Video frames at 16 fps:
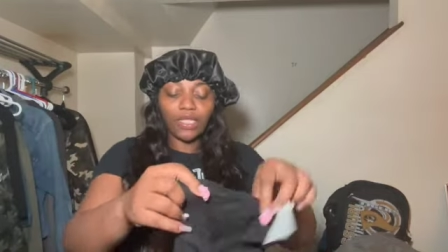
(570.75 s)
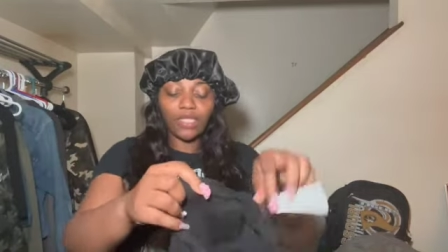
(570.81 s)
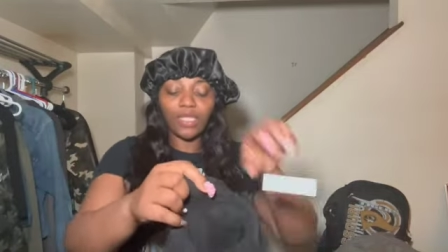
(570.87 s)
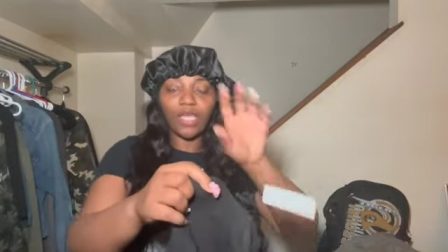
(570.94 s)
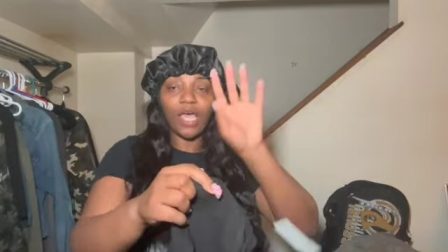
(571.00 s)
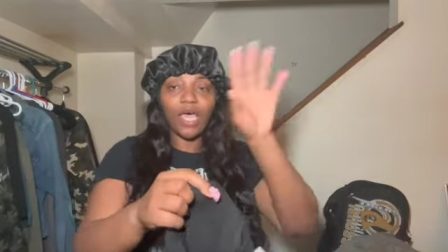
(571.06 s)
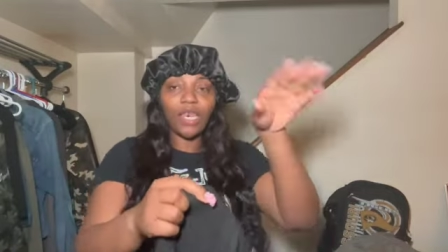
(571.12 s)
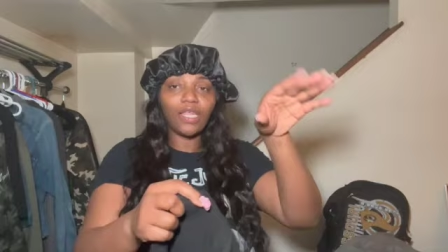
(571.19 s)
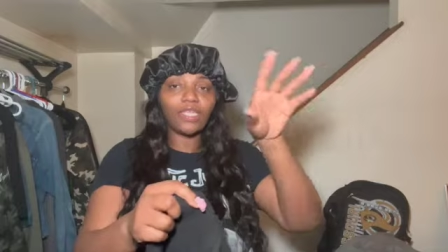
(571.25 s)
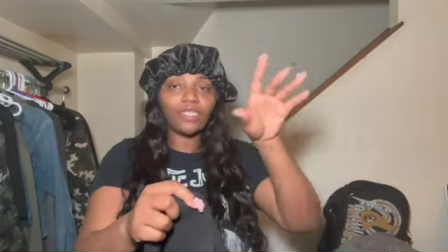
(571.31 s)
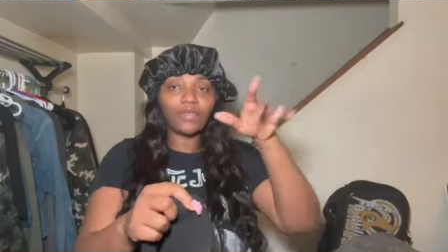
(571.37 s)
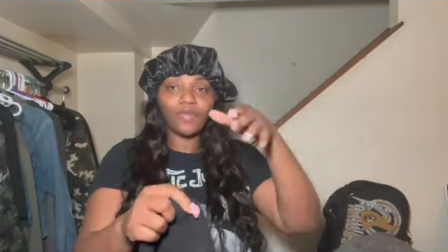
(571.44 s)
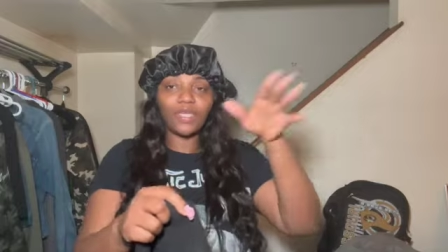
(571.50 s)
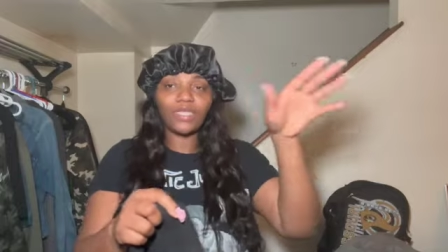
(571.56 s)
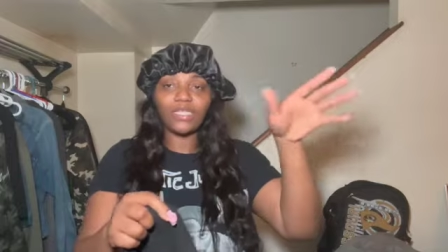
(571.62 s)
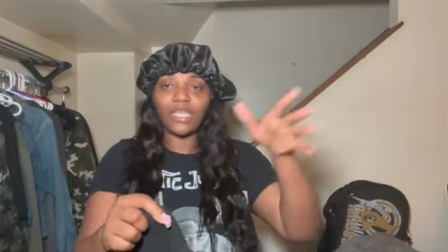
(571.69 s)
The colors
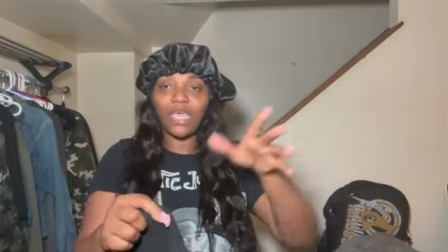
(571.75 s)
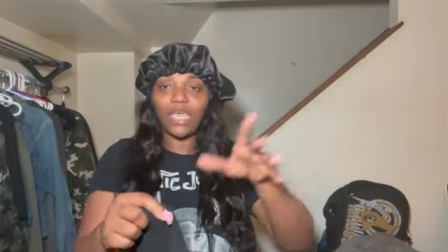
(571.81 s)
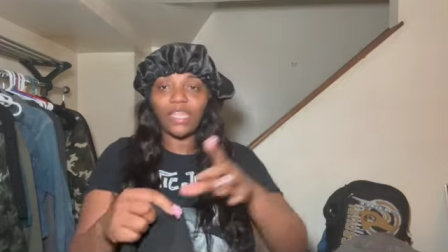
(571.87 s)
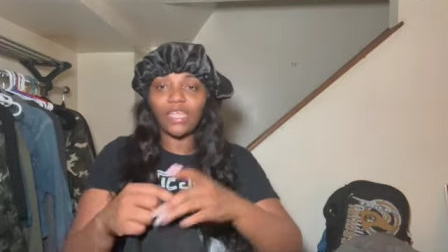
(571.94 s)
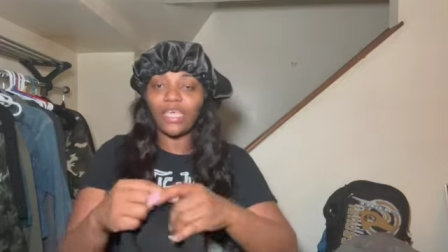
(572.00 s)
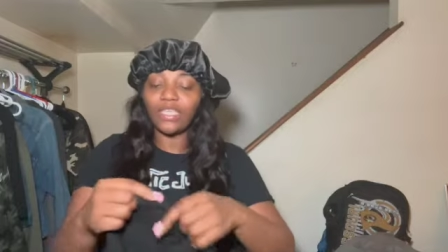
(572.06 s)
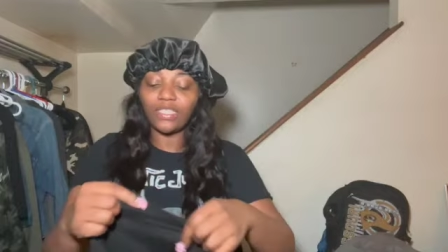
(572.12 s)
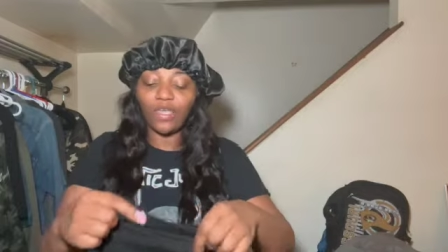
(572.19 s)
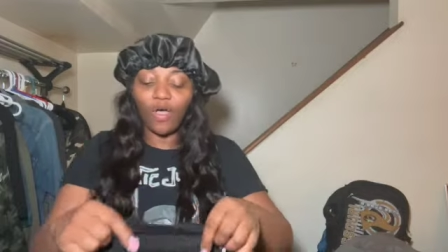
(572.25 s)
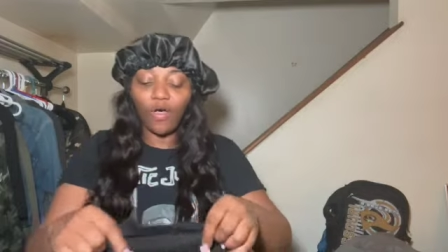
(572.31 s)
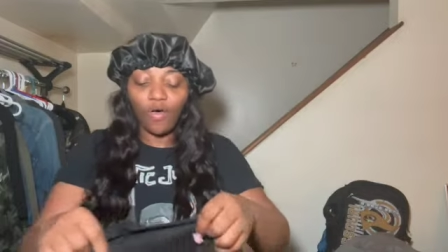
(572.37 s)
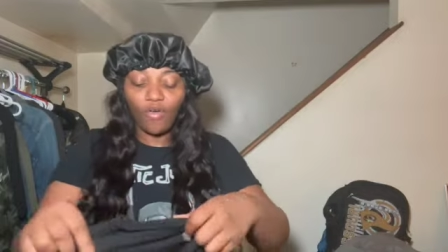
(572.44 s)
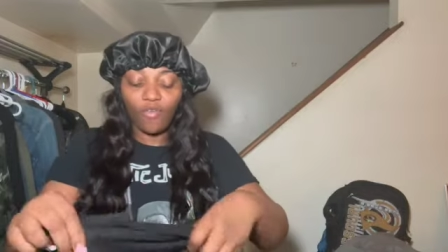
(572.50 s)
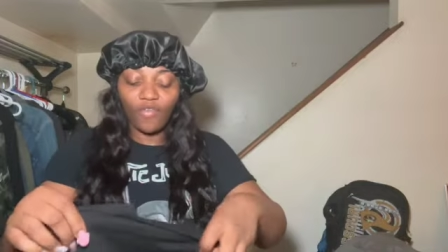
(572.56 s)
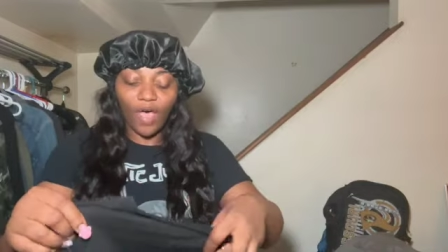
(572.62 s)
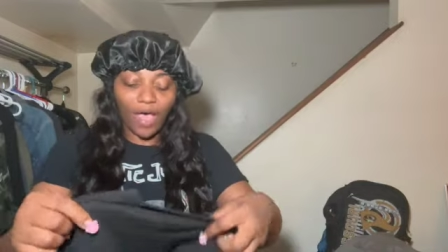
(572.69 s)
mixed together is a
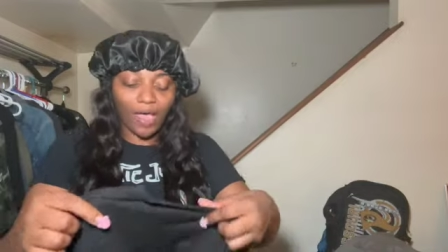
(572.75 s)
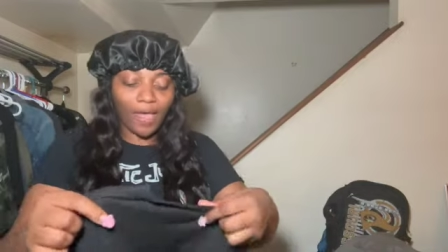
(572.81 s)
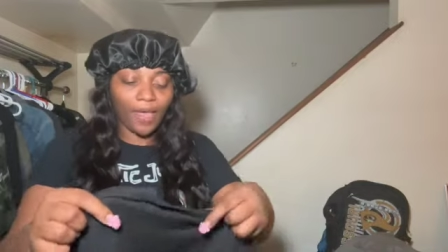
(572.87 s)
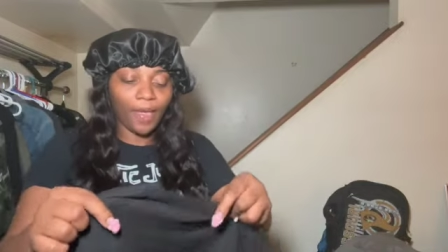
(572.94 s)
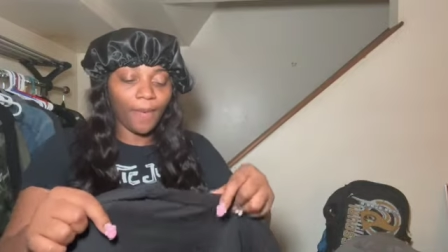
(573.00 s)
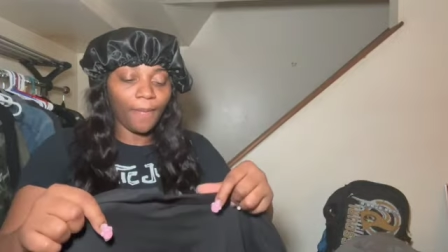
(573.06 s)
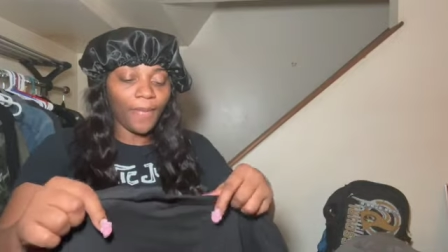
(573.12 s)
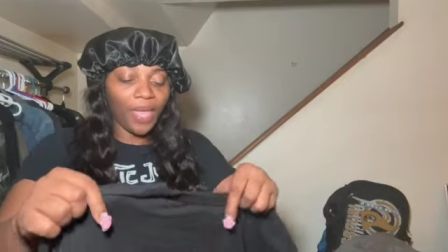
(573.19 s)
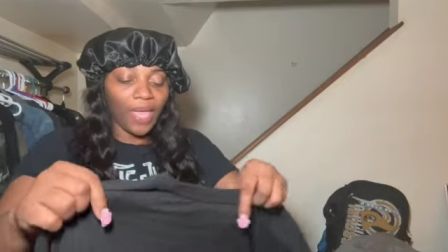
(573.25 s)
whole vibe.